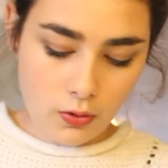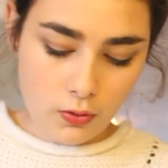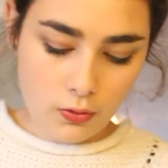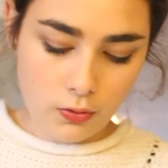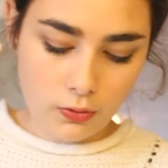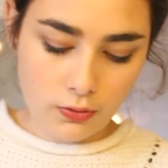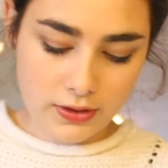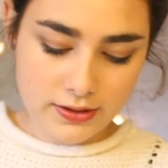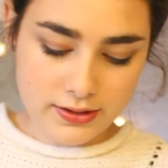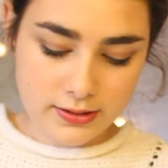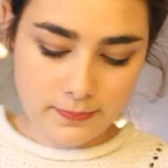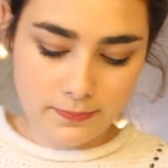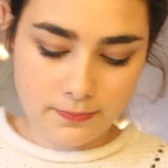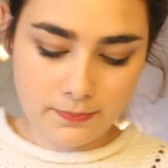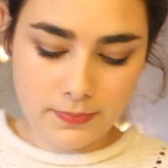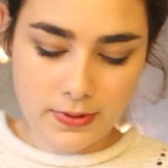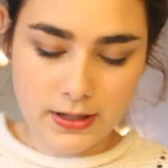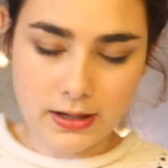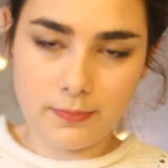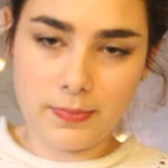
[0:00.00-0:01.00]
Or there's
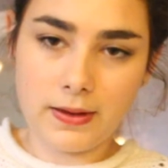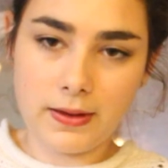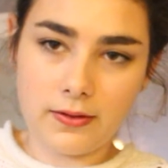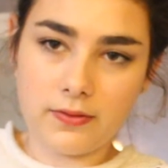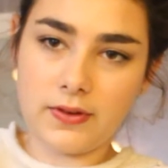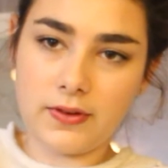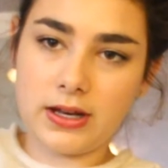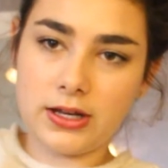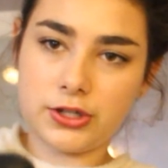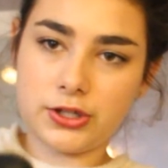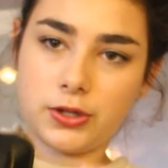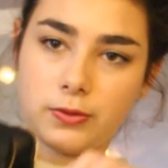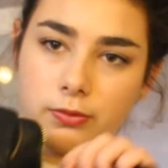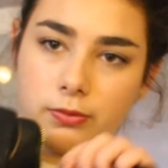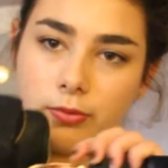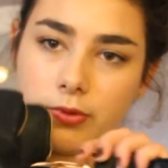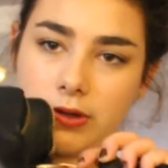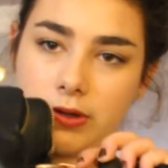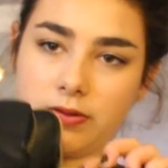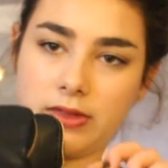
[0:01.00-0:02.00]
been a bit of an issue
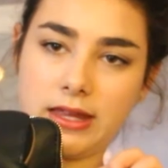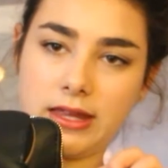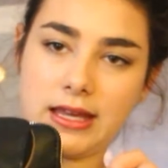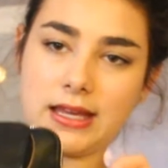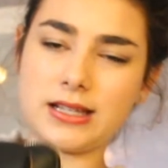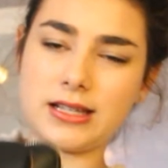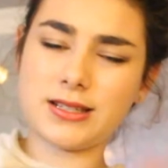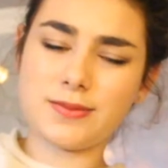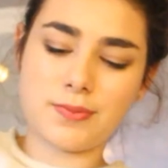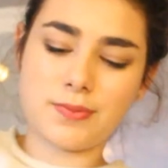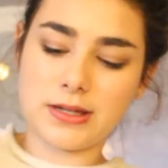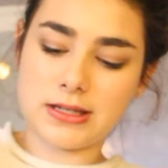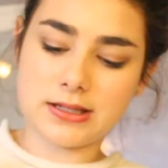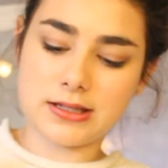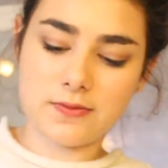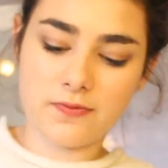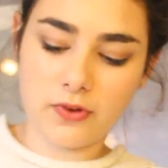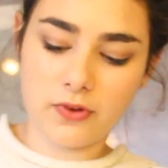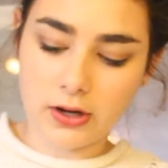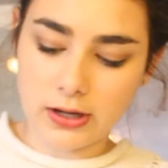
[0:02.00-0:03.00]
with one of these, but it's
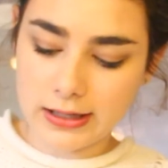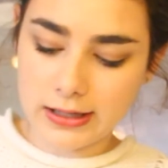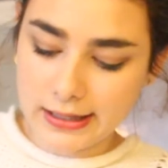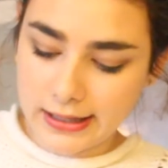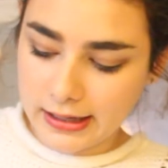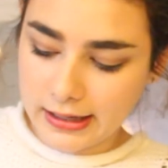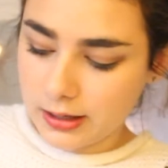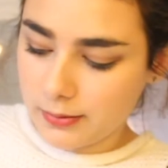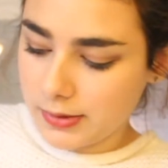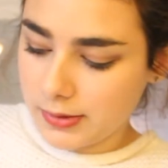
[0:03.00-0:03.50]
fine.